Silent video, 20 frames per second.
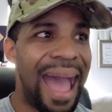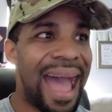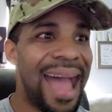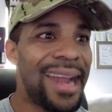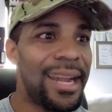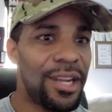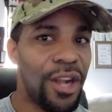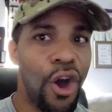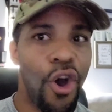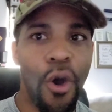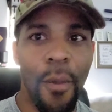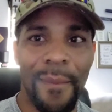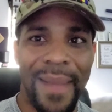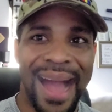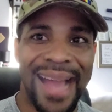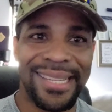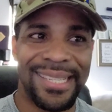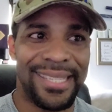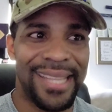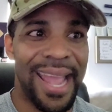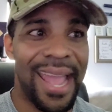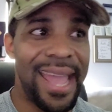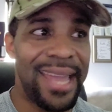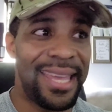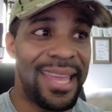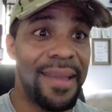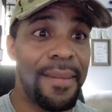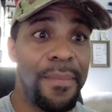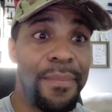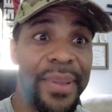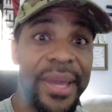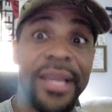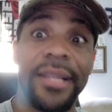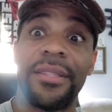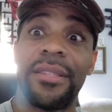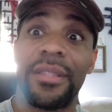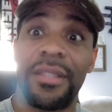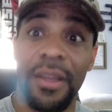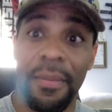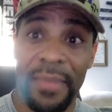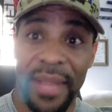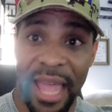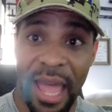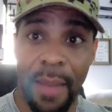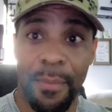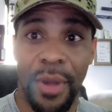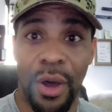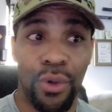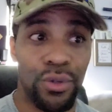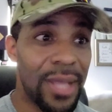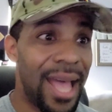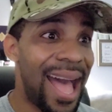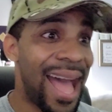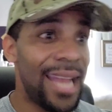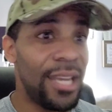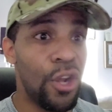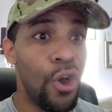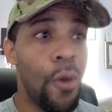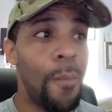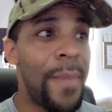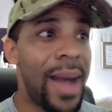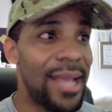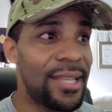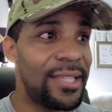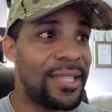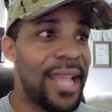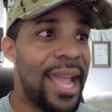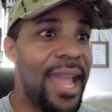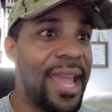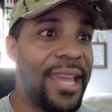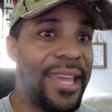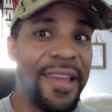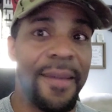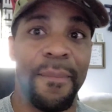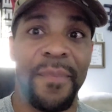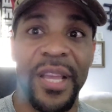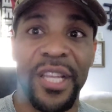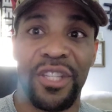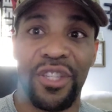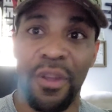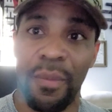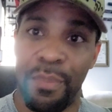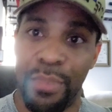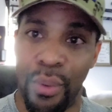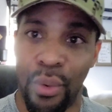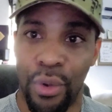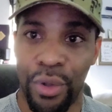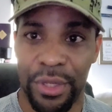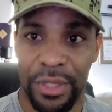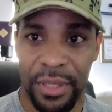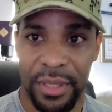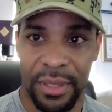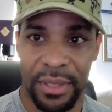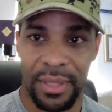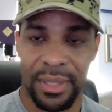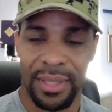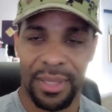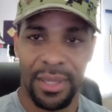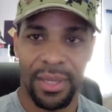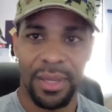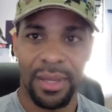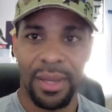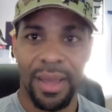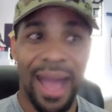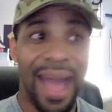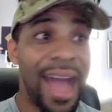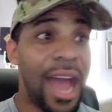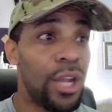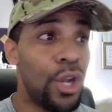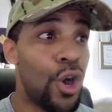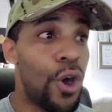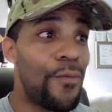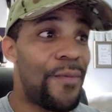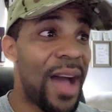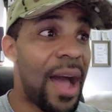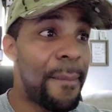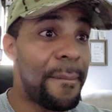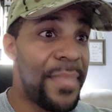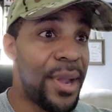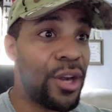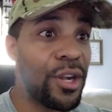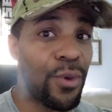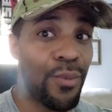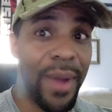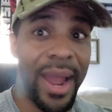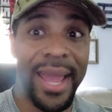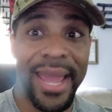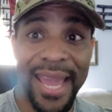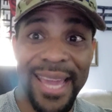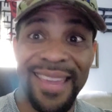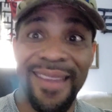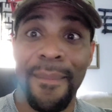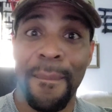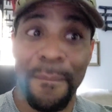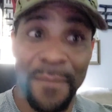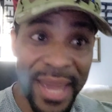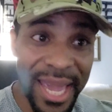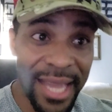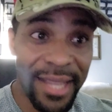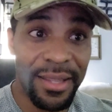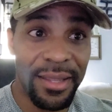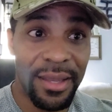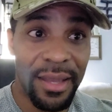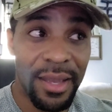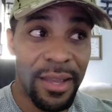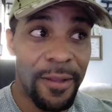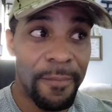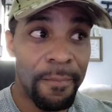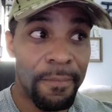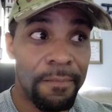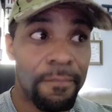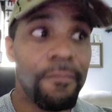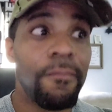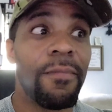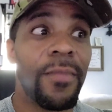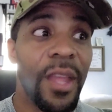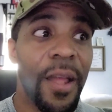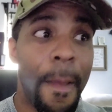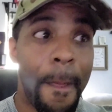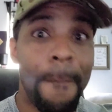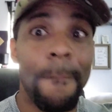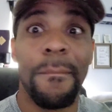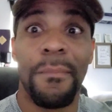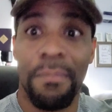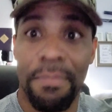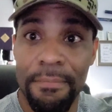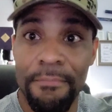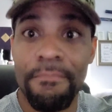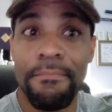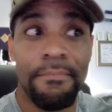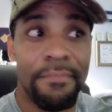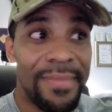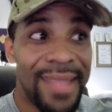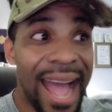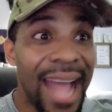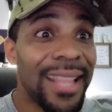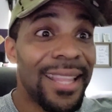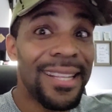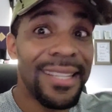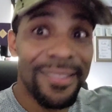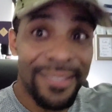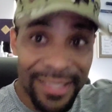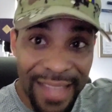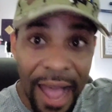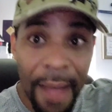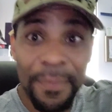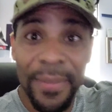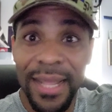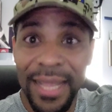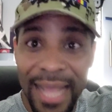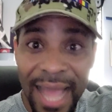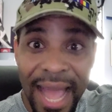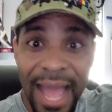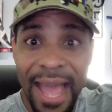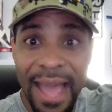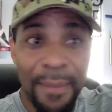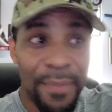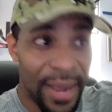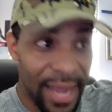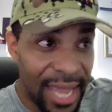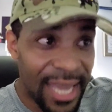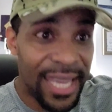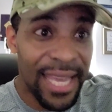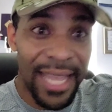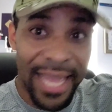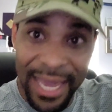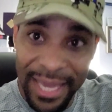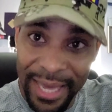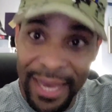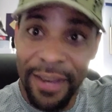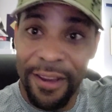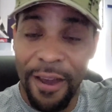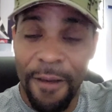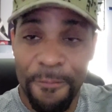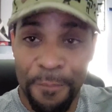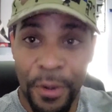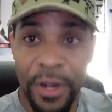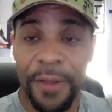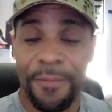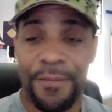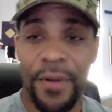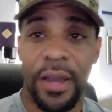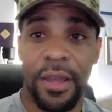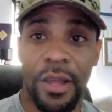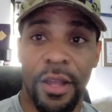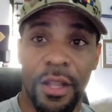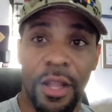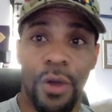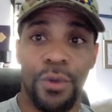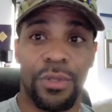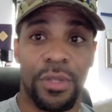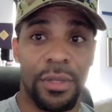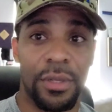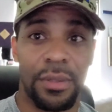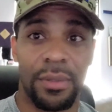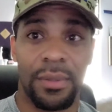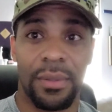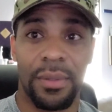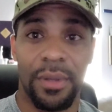I know my stand can beat some Lambos. I know my stand can beat some Porsches. I know if I build it right, it can beat not the top of the line, but it can it can come pretty fucking close.